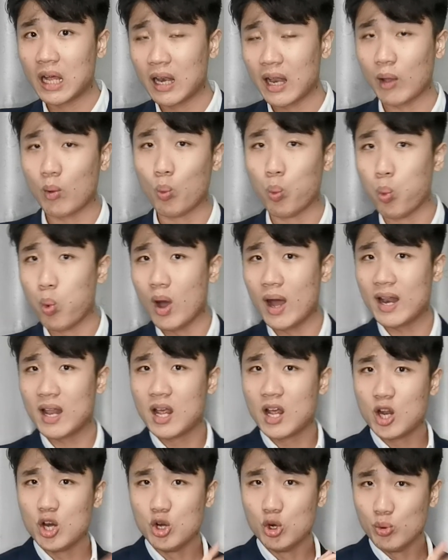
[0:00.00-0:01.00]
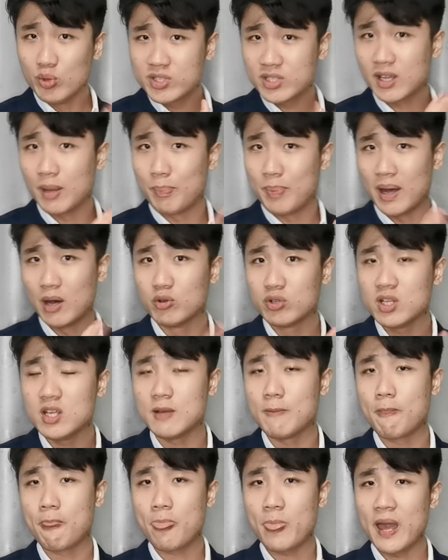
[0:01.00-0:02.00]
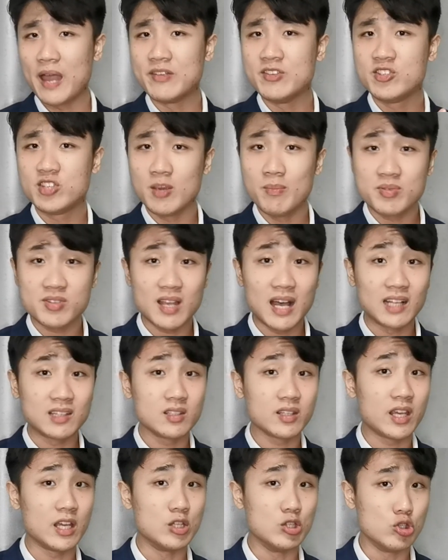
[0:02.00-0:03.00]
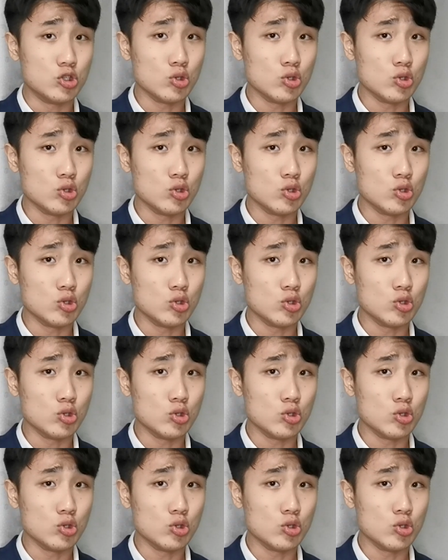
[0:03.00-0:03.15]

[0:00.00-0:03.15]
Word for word: like what Lewis Capaldi and James Arthur can